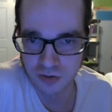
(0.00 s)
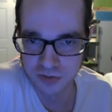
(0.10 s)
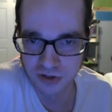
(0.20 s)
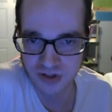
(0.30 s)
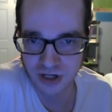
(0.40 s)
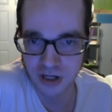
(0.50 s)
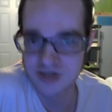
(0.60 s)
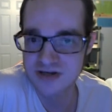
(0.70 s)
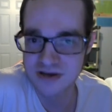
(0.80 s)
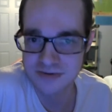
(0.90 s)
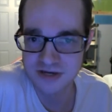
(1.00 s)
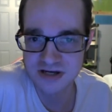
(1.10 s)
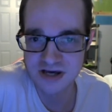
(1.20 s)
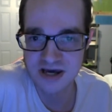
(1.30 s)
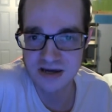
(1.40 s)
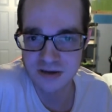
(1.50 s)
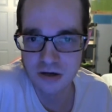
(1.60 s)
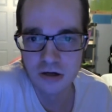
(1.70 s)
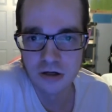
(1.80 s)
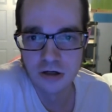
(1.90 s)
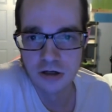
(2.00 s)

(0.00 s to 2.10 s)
Troopers on DVD.